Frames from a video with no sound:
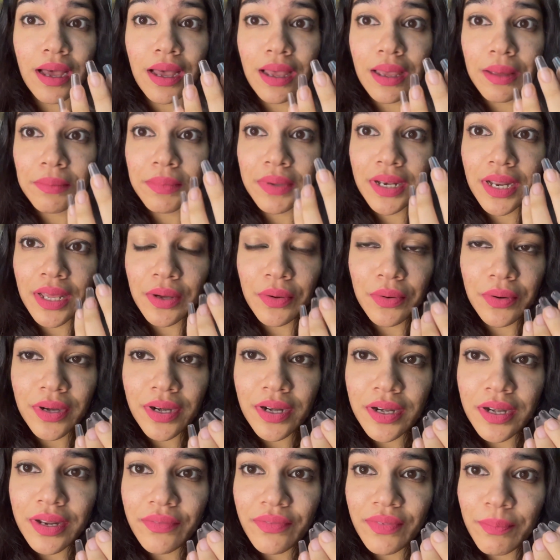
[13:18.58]
I mean, I
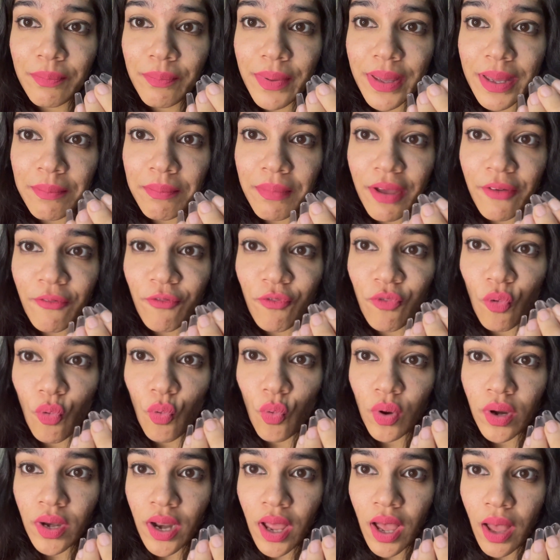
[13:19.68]
couldn't even pick my
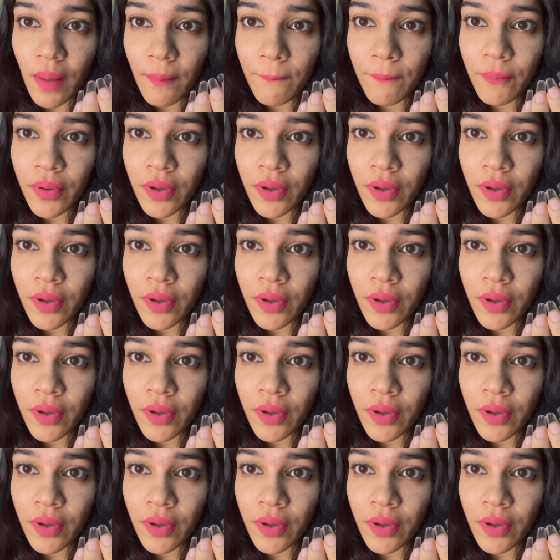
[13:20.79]
phone up.